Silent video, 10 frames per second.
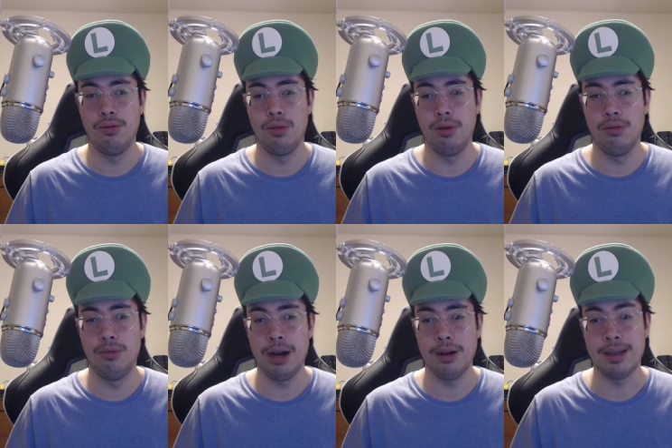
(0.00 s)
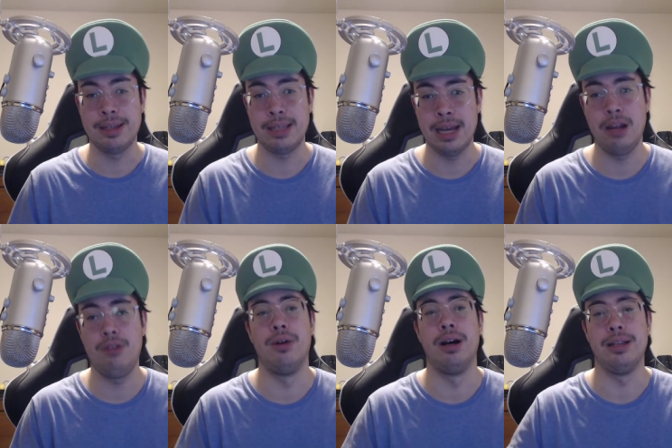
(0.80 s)
where the sink
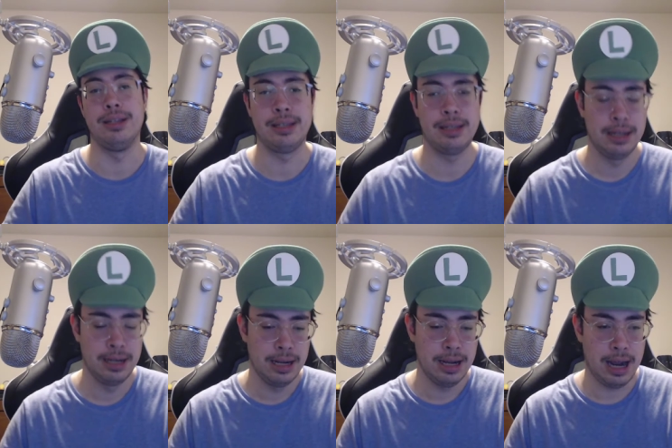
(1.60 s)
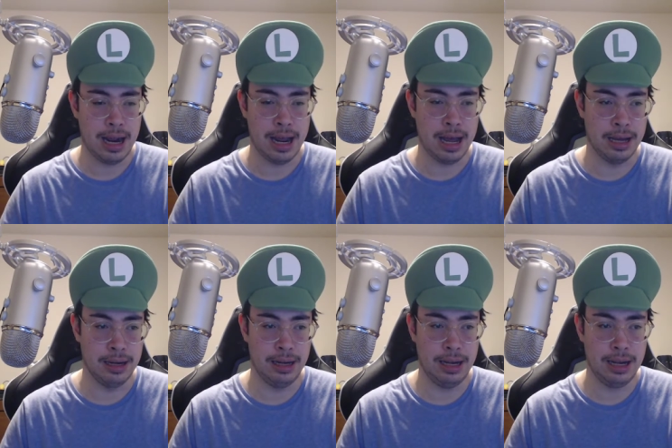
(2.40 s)
was,
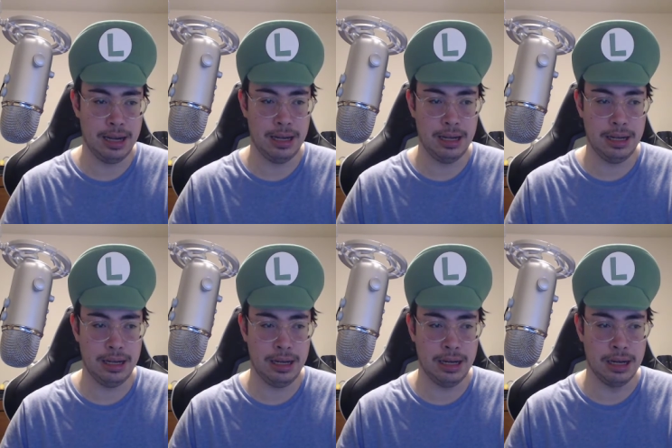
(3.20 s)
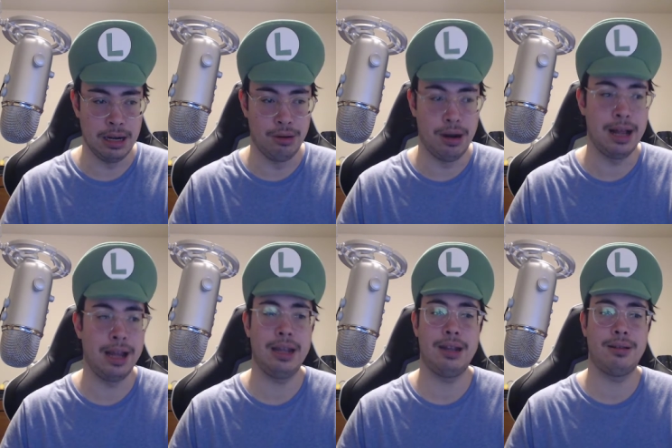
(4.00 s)
and you know like
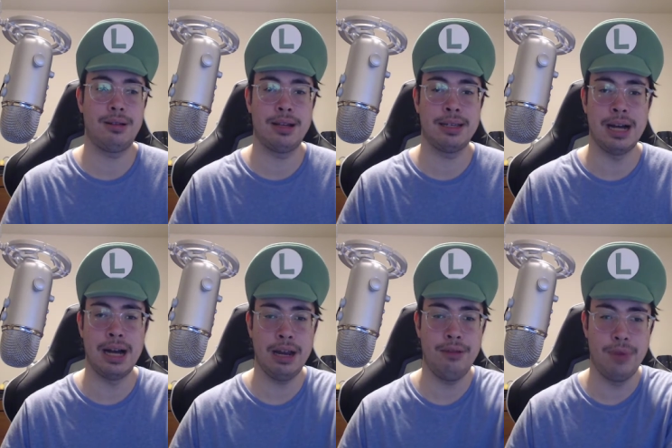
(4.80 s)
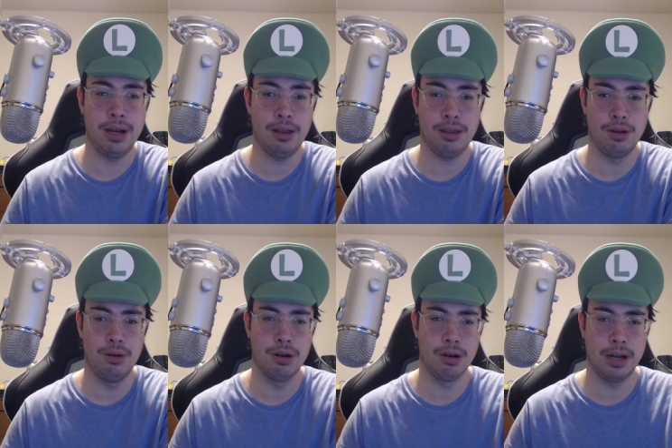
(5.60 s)
because I went through
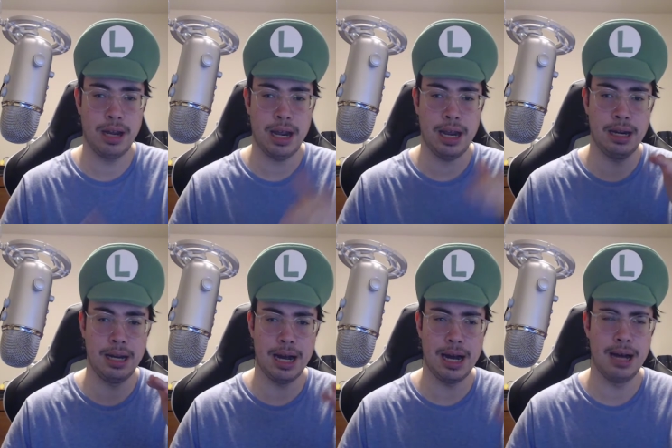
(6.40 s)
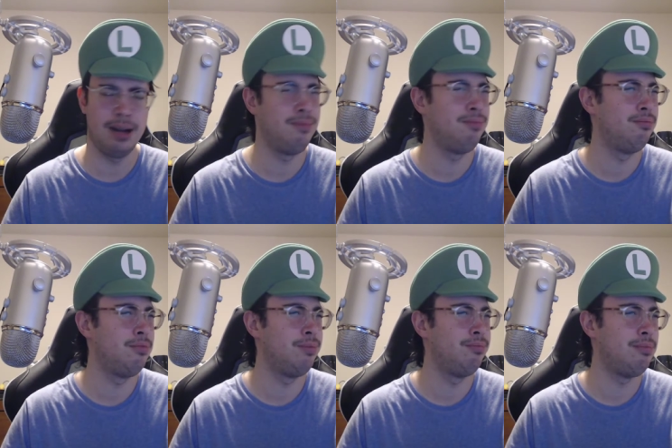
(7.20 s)
Hurricane
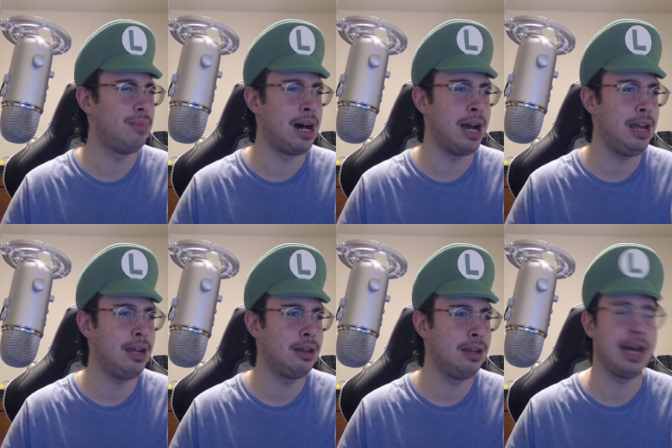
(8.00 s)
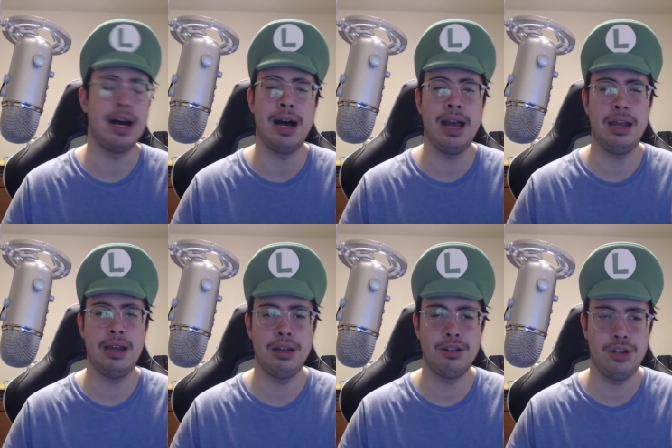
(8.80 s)
Ike, yeah Ike
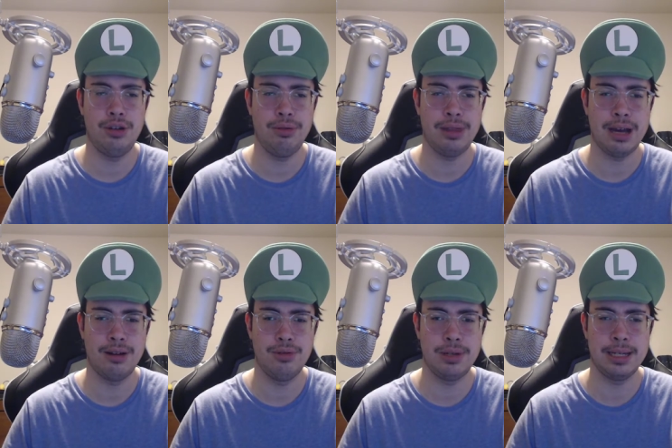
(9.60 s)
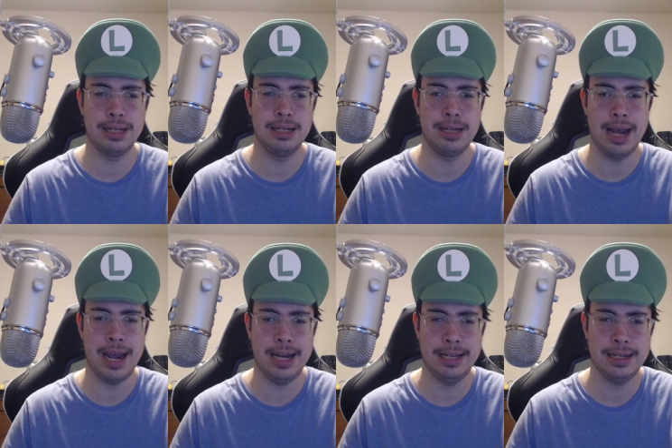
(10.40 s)
in two thousand
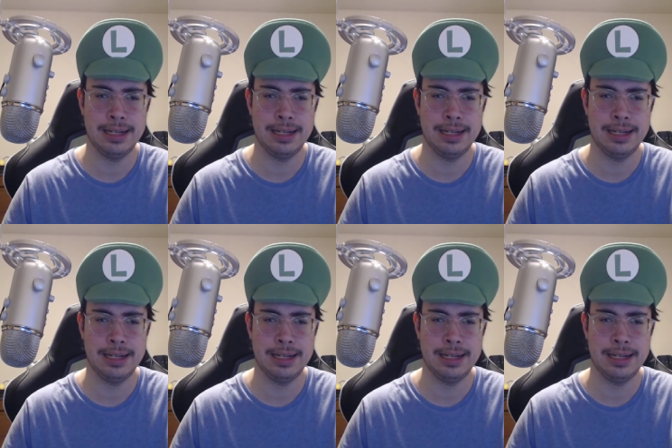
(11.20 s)
eight,